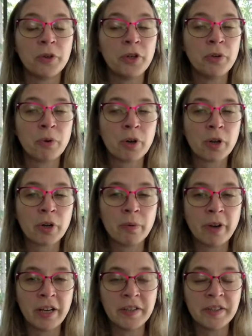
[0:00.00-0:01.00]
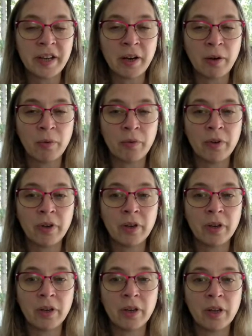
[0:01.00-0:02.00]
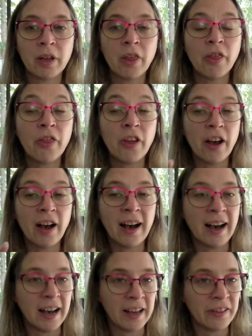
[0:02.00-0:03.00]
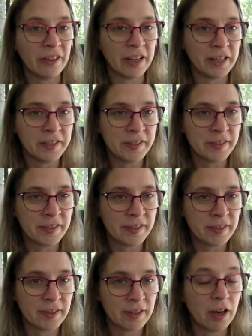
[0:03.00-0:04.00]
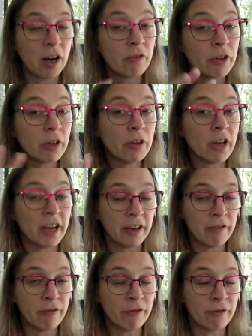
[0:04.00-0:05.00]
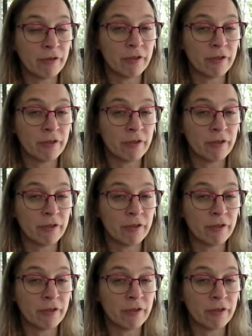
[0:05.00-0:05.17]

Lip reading: You're going to write down the highlights of your life